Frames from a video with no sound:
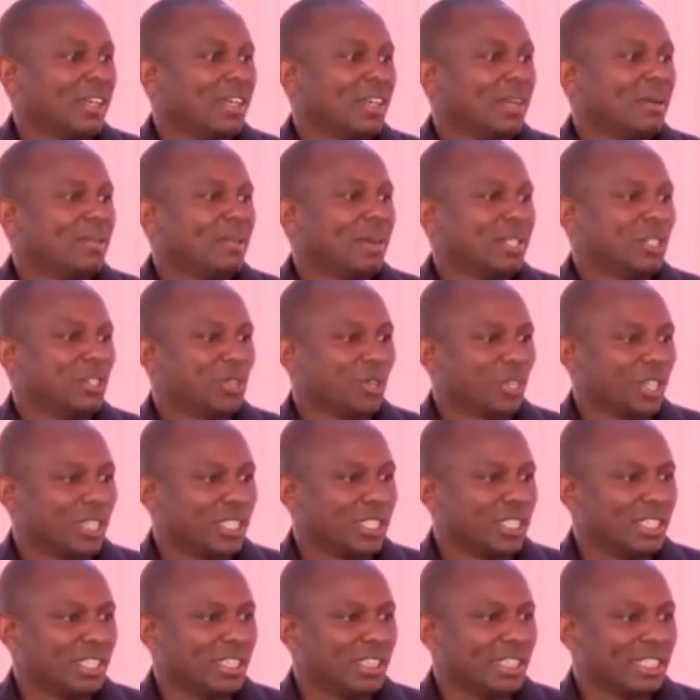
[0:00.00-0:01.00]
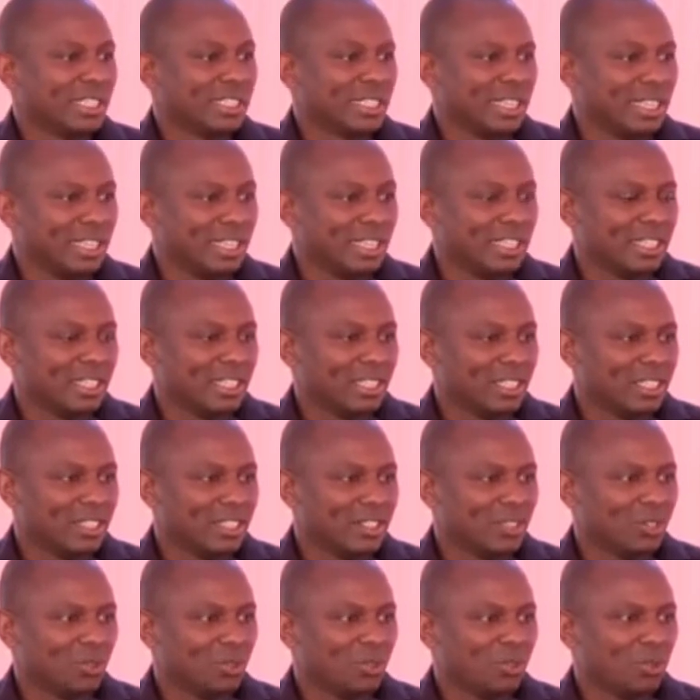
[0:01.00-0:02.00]
majority in the Senate
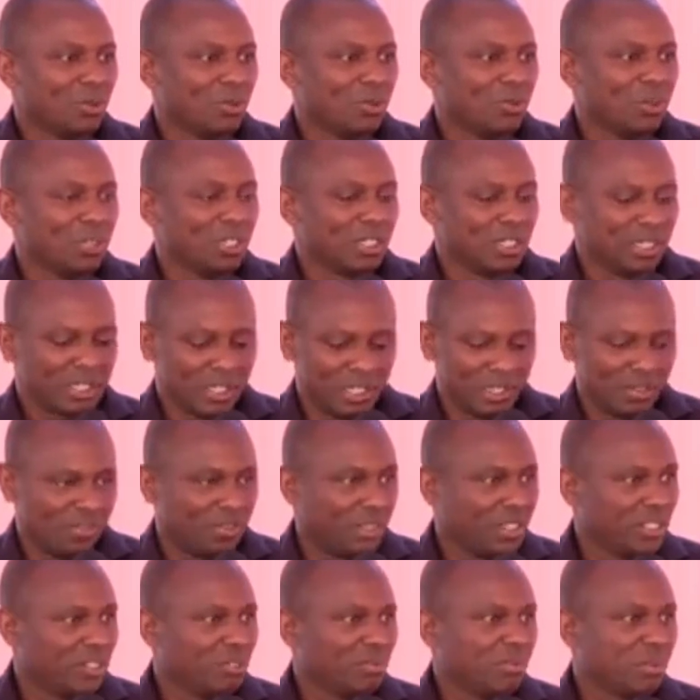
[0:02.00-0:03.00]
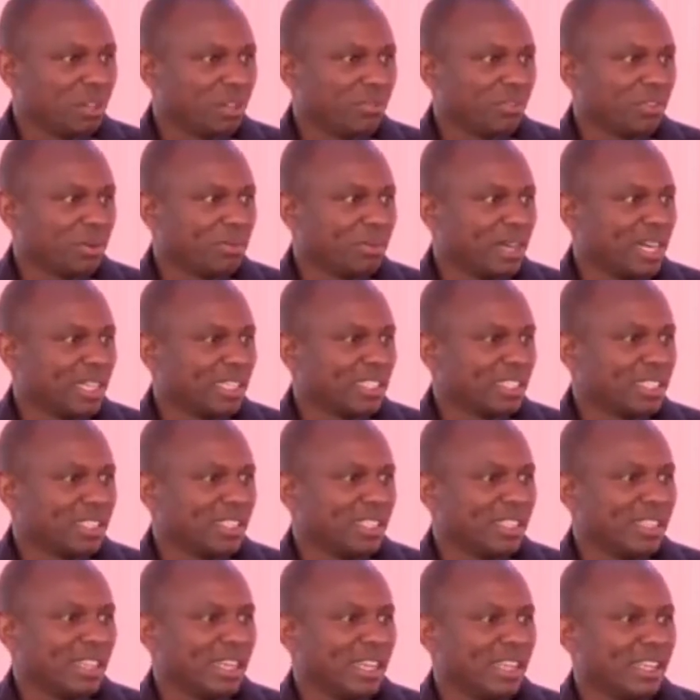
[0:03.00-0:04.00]
to give his brief remarks,
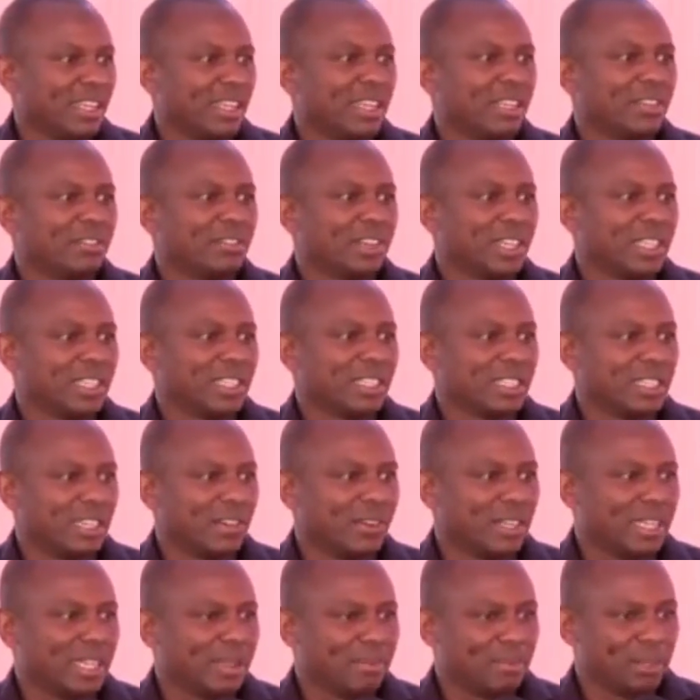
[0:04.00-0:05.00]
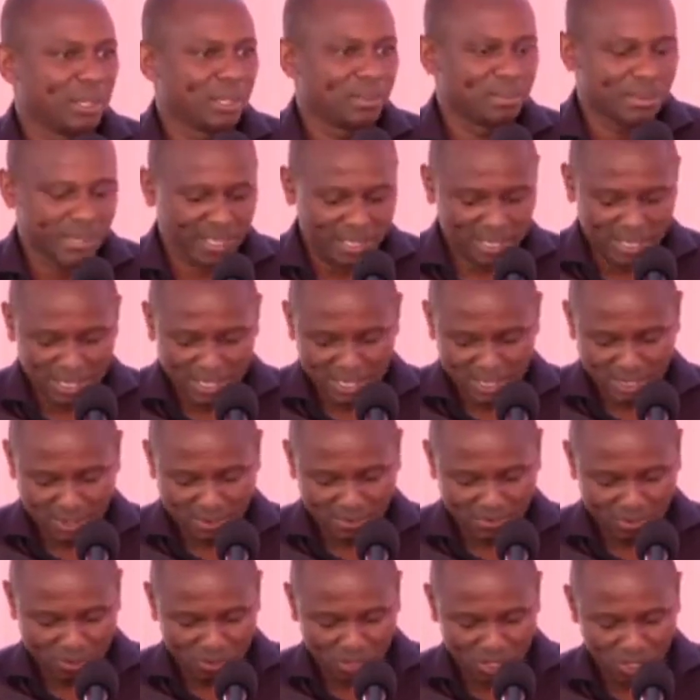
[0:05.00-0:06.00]
then invite our Deputy President
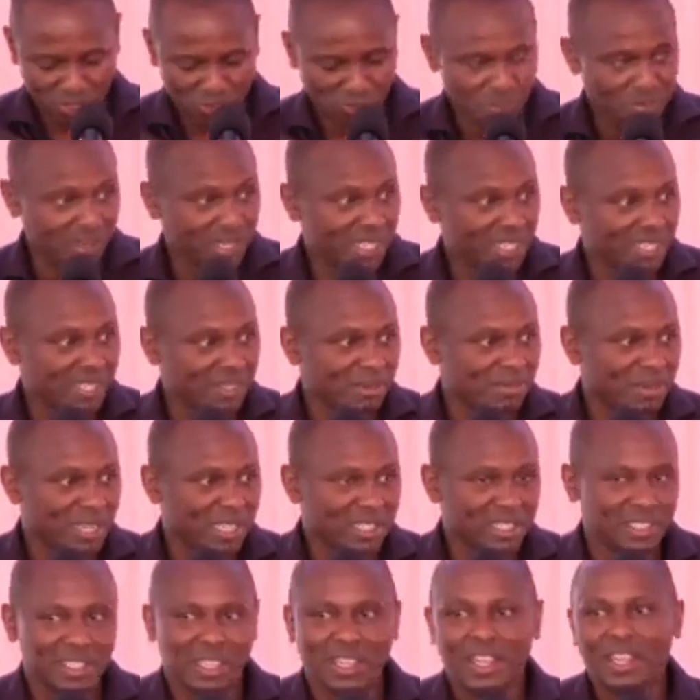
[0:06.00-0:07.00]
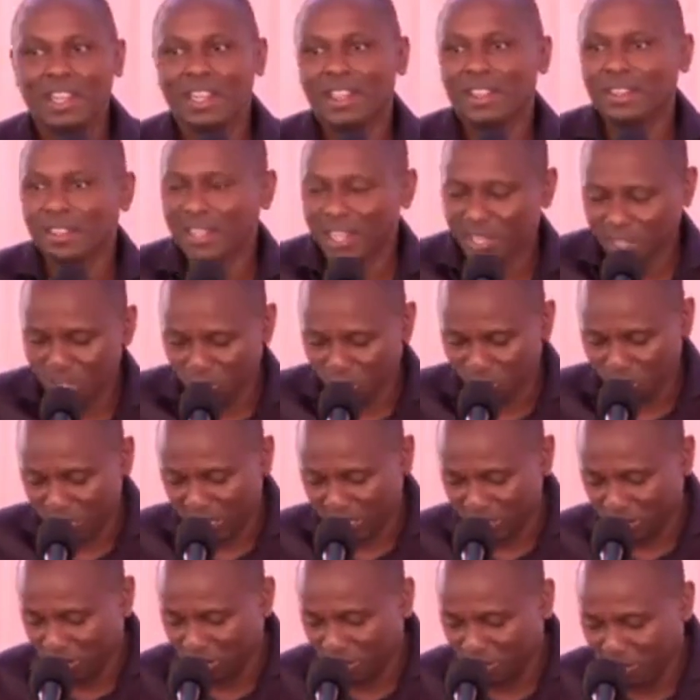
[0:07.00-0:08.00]
for his opening remarks. Thank you,
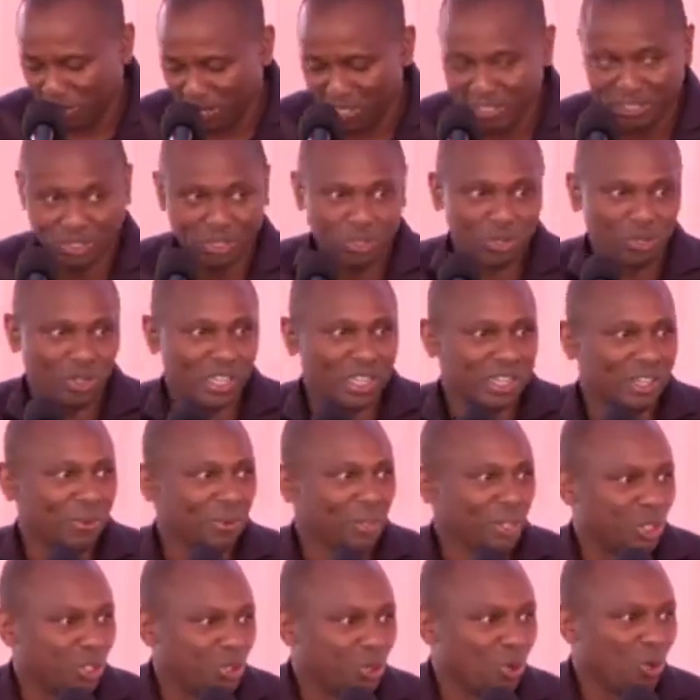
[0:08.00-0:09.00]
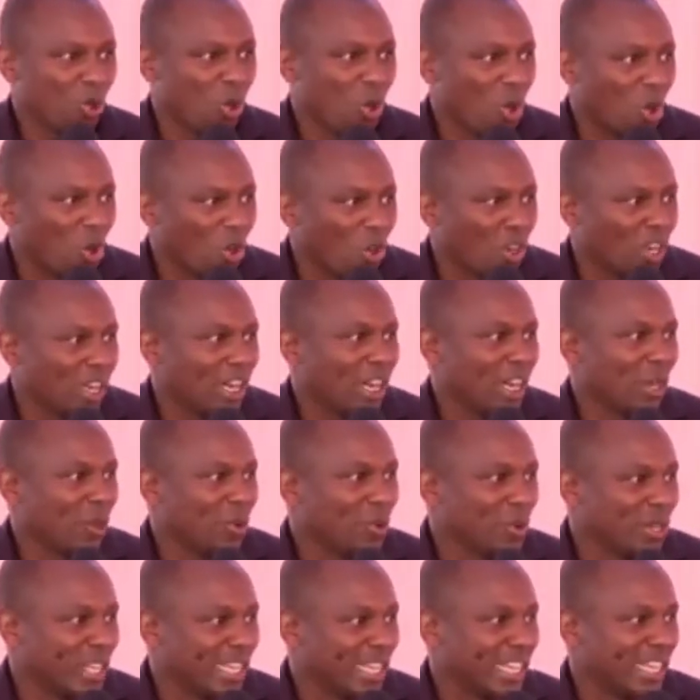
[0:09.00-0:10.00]
and God bless you, and wish you all a
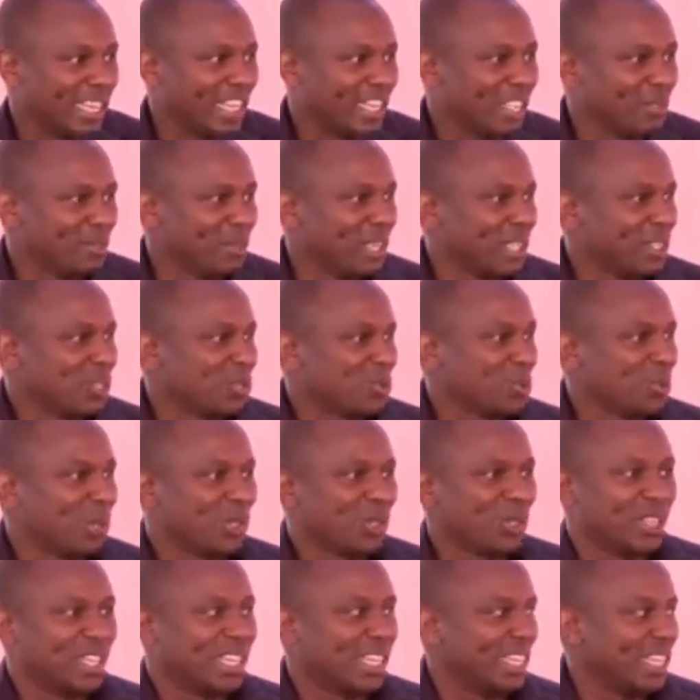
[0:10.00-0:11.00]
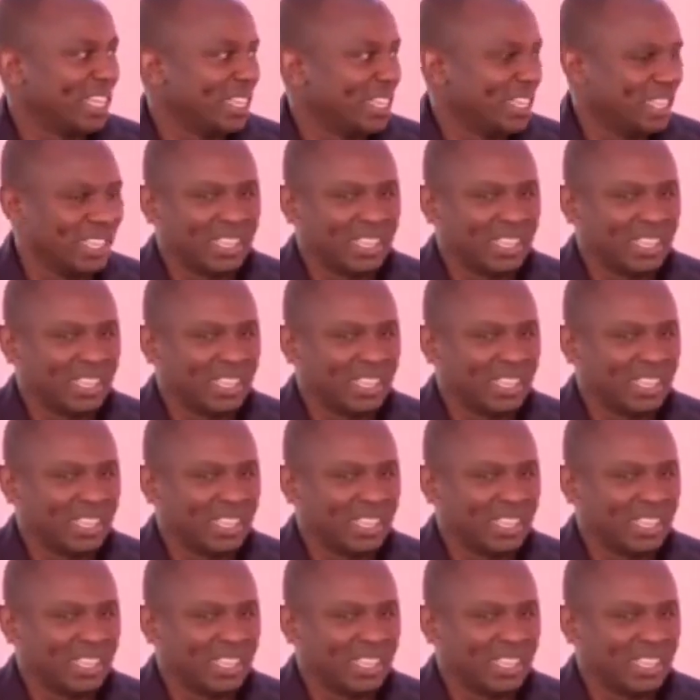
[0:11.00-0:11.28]
good engagement throughout the day.